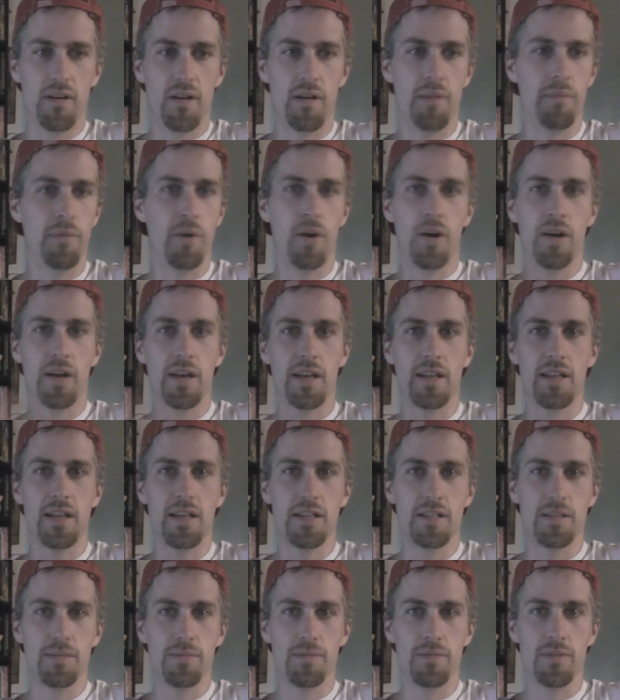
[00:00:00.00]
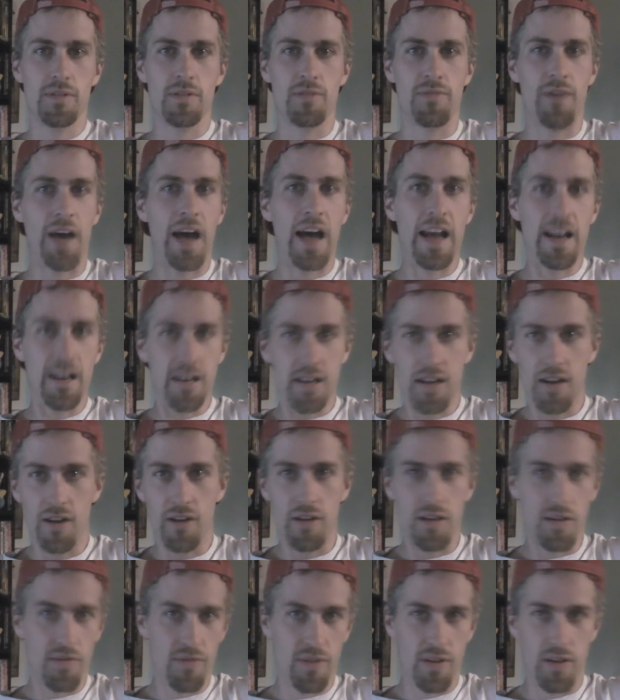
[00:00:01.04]
market that's divided here,
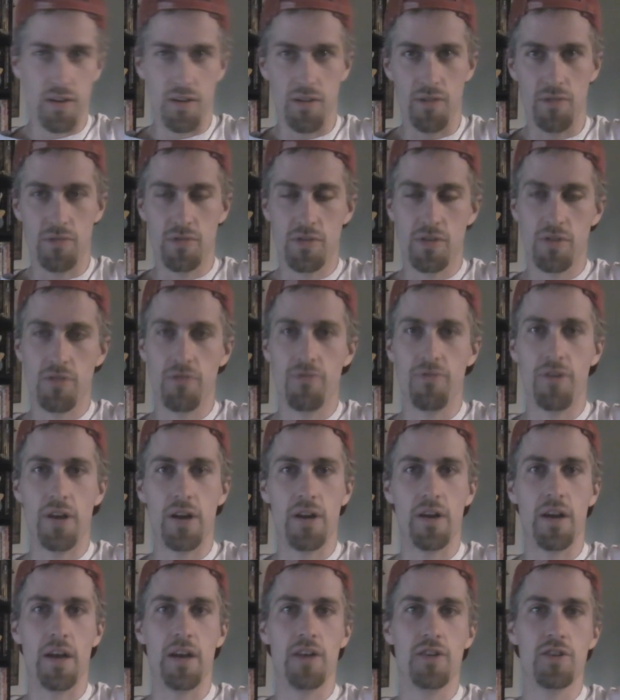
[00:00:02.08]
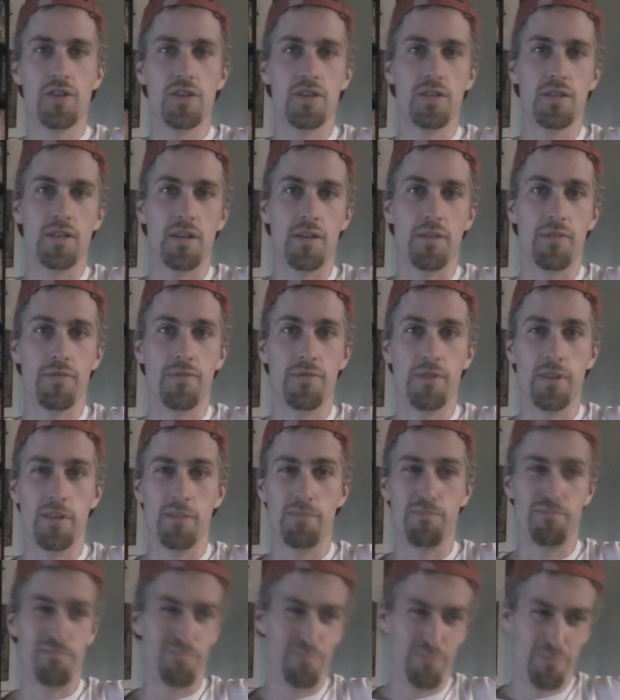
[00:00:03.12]
giving you two variations of
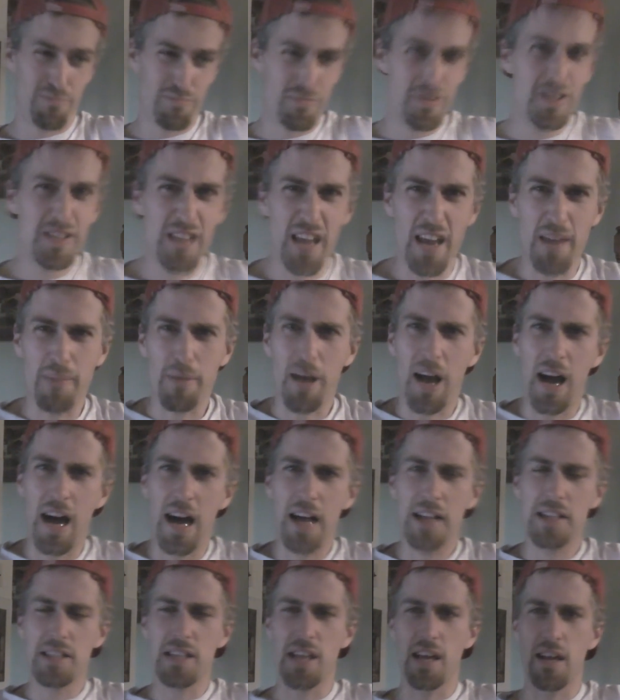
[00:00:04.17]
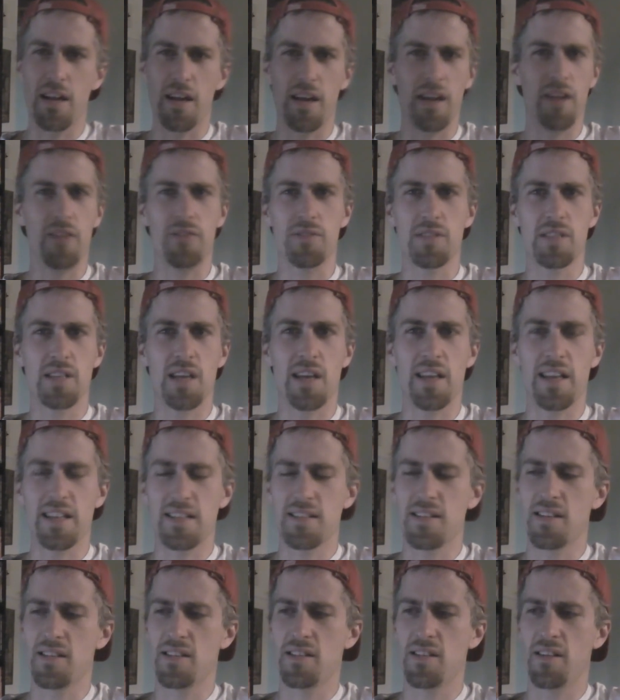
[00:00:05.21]
the same content. I don't see how
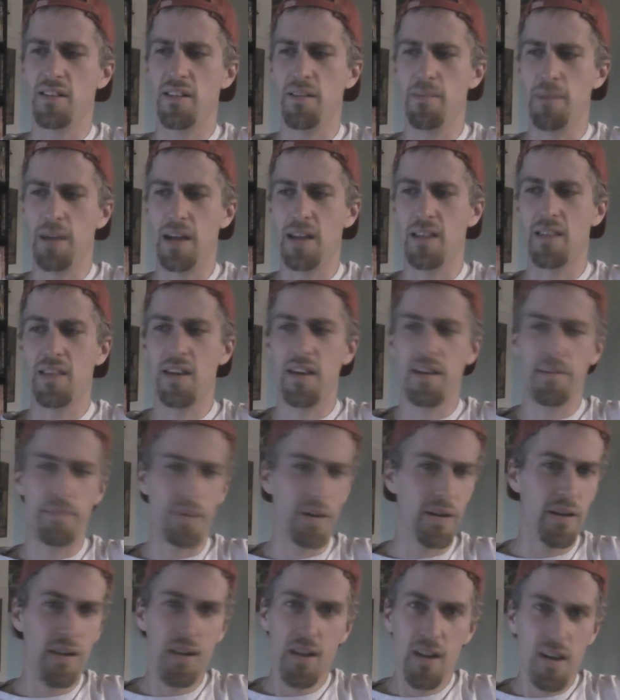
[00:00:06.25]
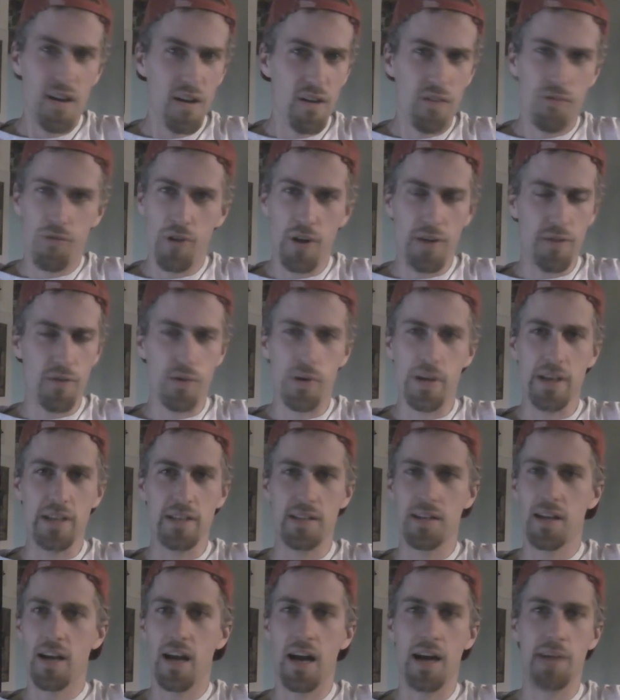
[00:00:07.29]
that's necessarily a bad thing, but for whatever
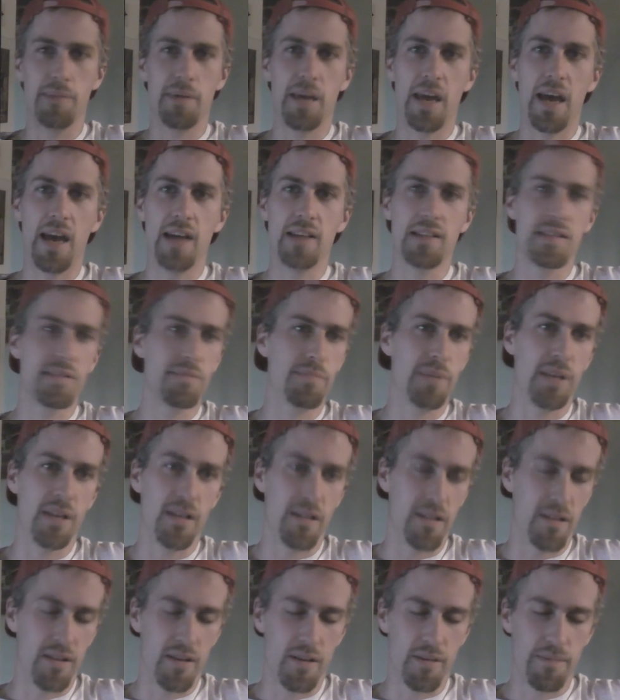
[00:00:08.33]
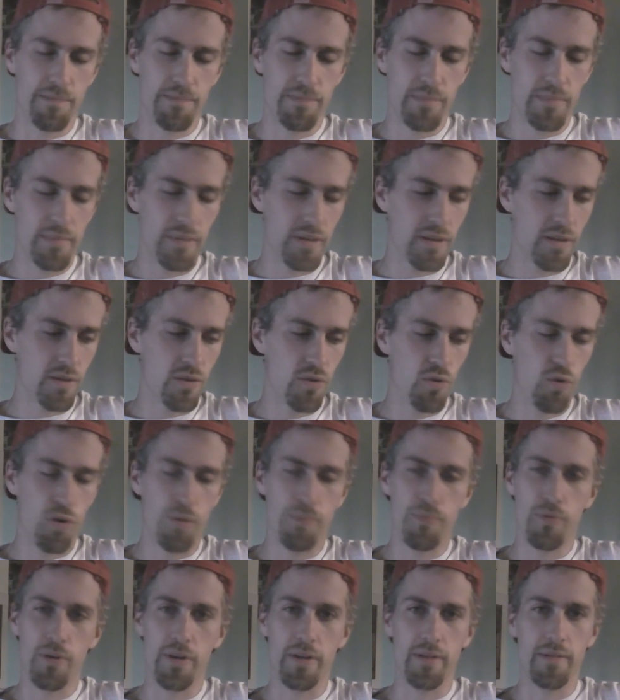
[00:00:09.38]
reason, Comcast, being the
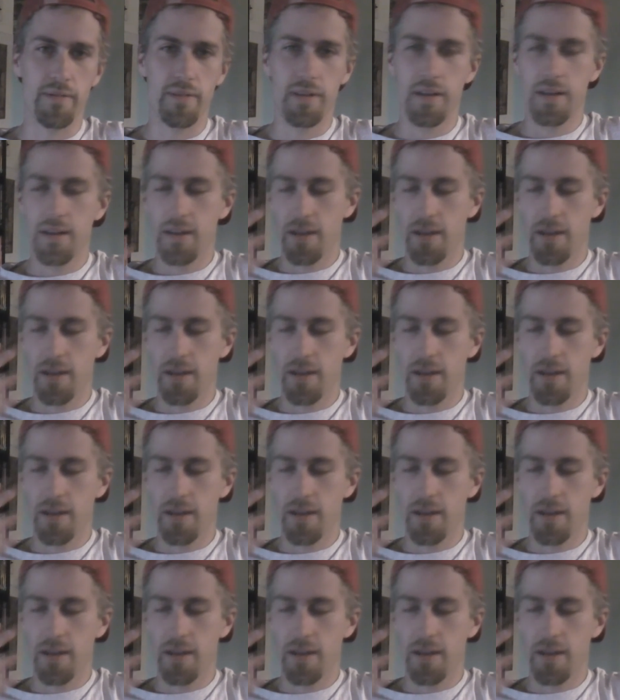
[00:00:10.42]
corporate